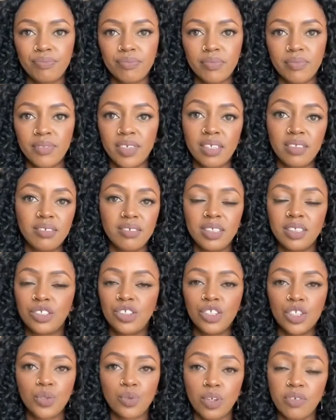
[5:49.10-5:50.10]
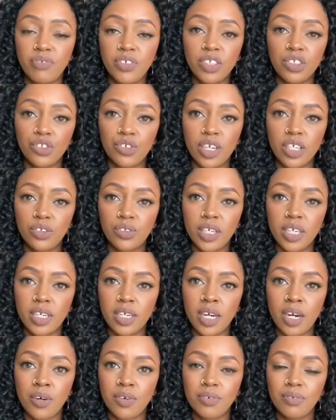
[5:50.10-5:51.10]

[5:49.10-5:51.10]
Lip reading: that it's just what feels right now.